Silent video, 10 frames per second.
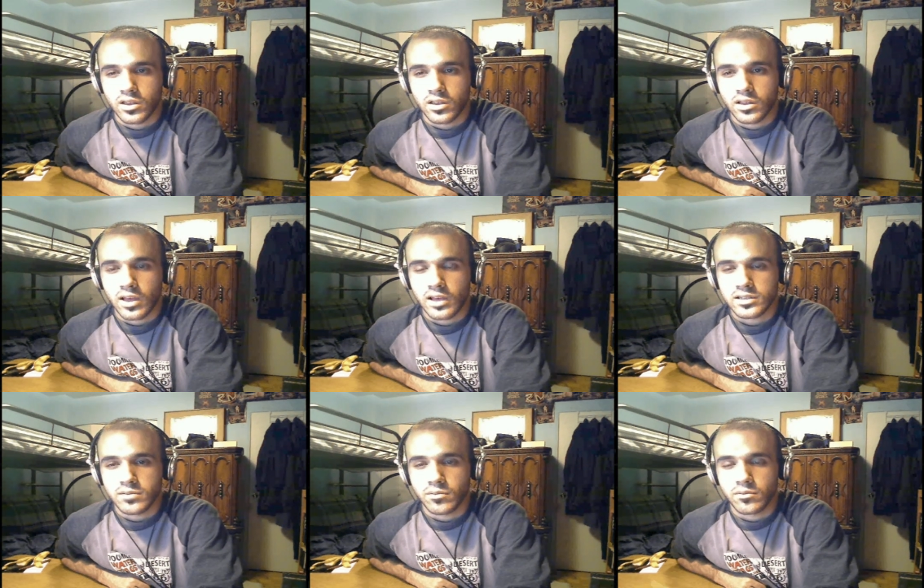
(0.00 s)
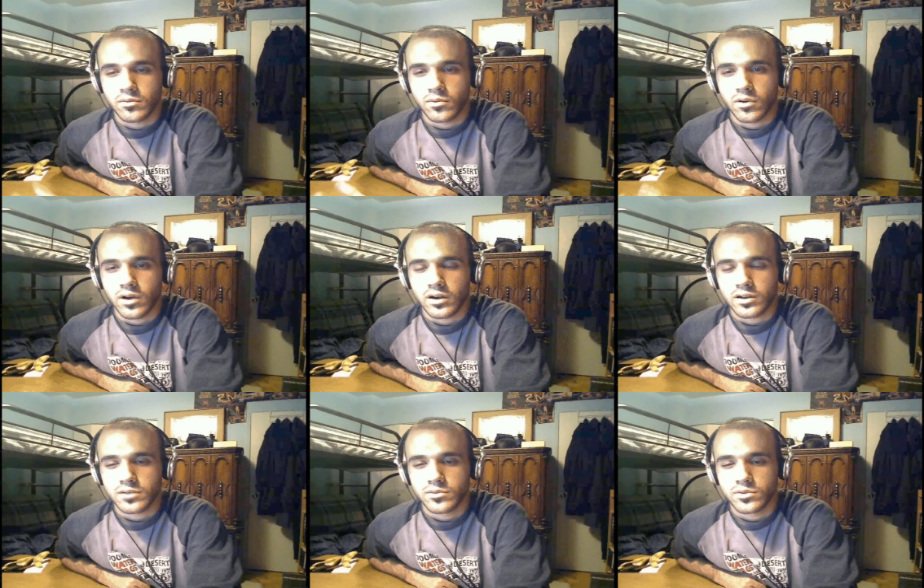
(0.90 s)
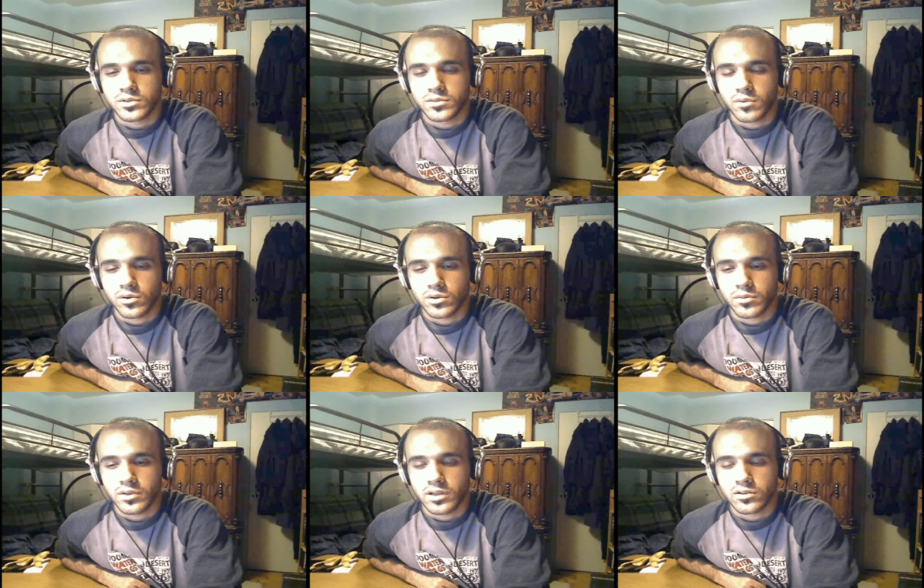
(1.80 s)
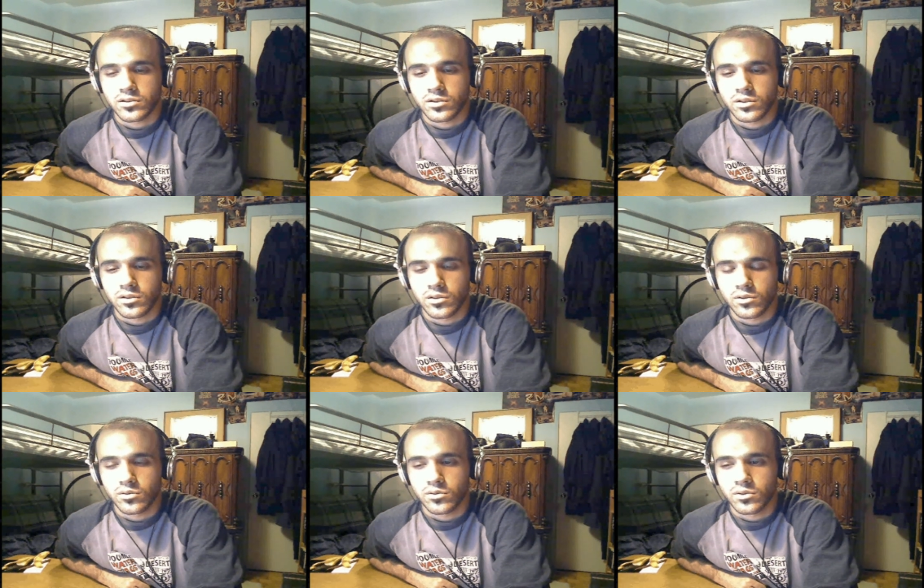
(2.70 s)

you ask him, well, how come you smoke but yet you